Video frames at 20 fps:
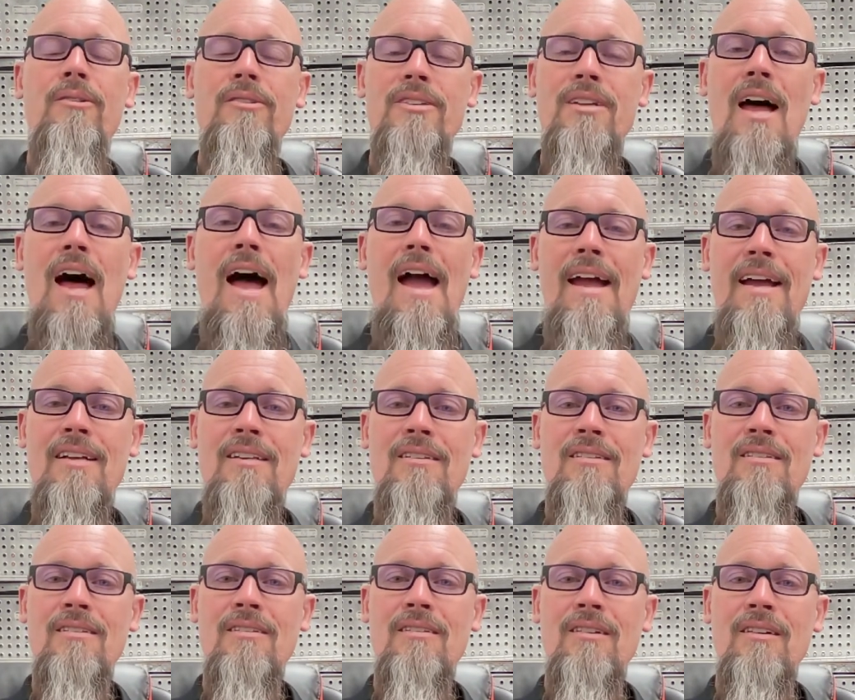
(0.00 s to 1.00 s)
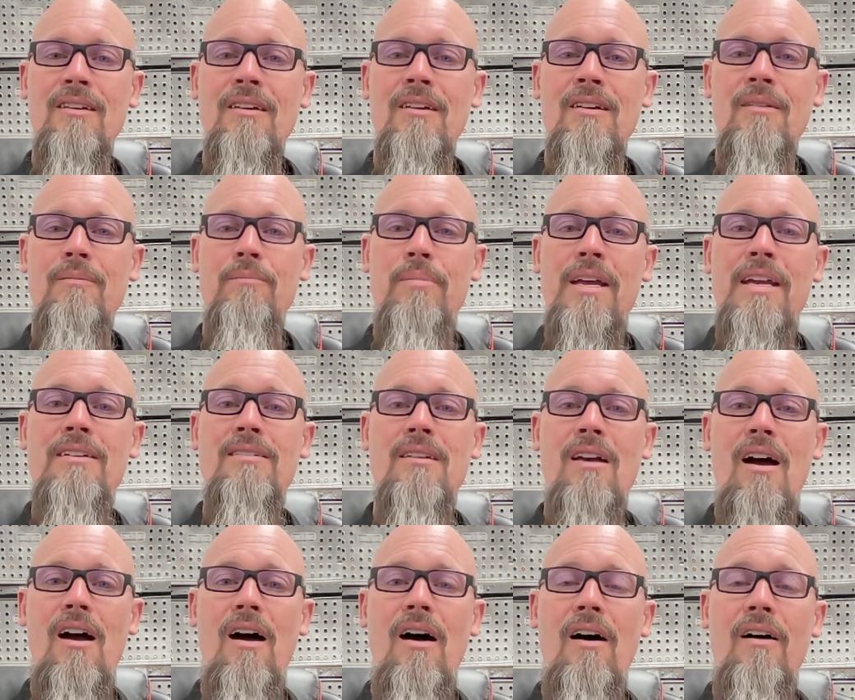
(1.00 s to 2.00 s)
size piece
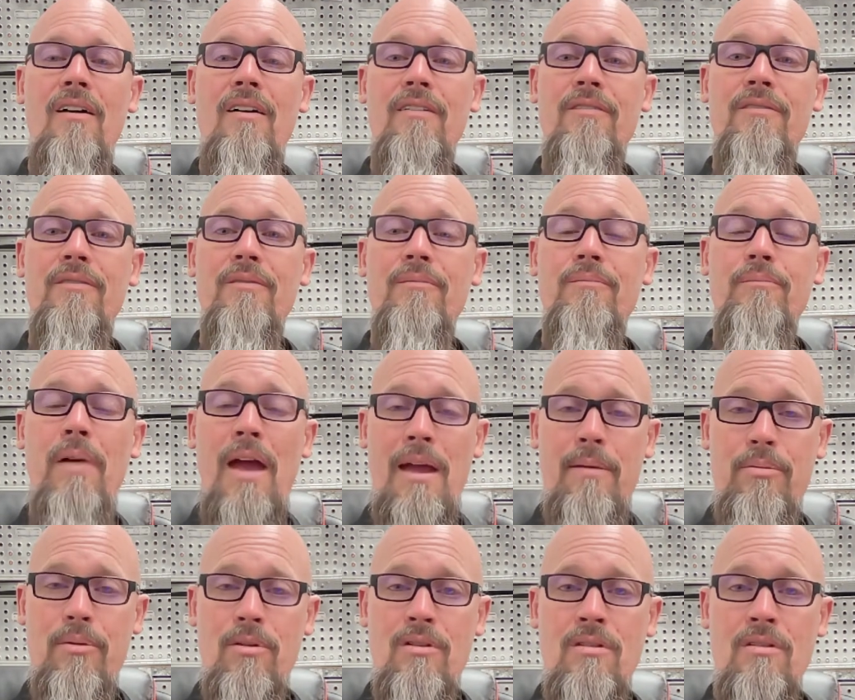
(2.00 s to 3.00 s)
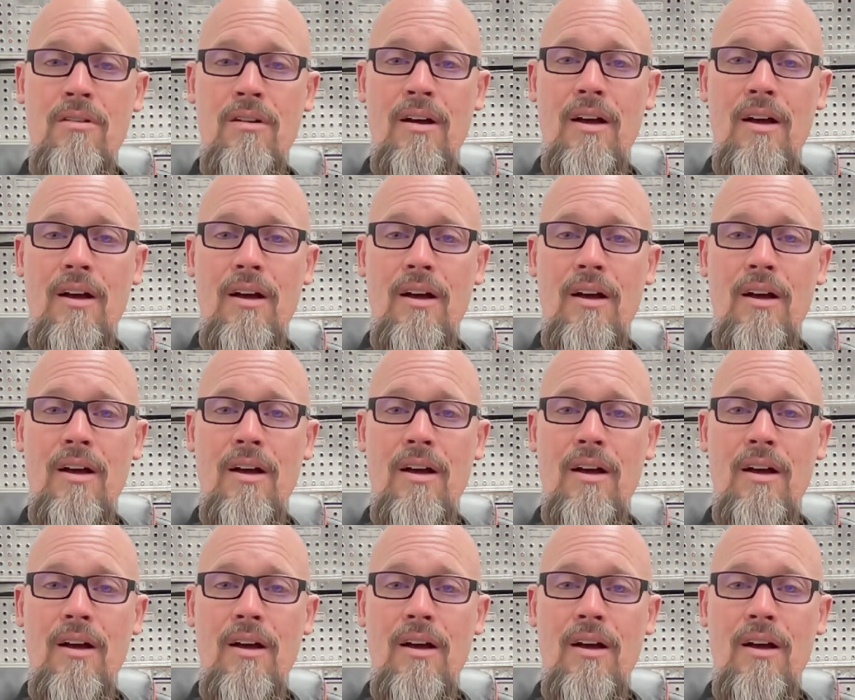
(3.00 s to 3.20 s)
of paper.